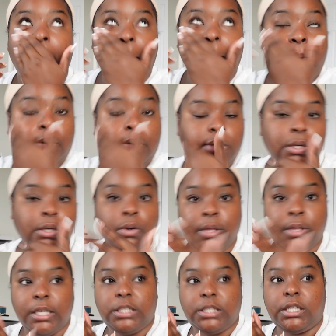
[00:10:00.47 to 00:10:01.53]
posting on
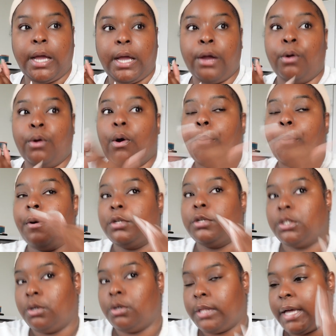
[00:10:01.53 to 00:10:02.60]
this channel or
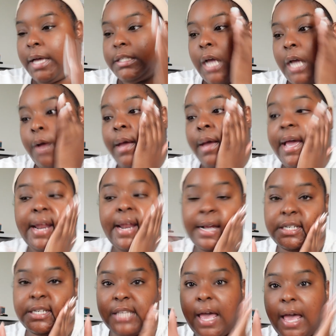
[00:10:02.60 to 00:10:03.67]
posting on that channel, and I
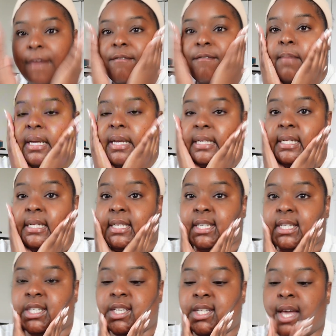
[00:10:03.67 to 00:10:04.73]
just have made the
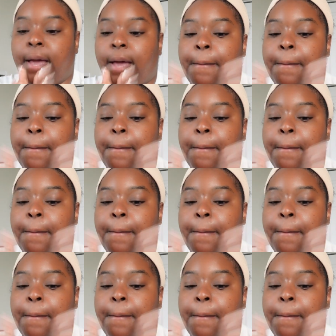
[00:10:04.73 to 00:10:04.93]
decision that